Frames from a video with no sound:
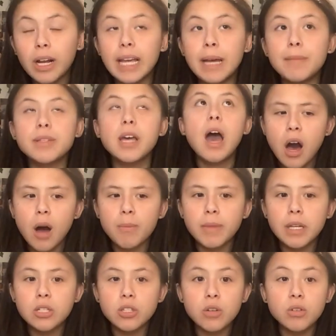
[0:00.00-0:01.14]
clips. Um,
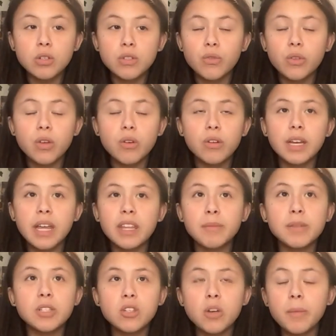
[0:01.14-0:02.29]
they're so useful. You can get them
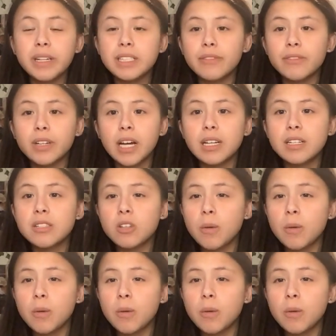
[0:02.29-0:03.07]
in so many different colours,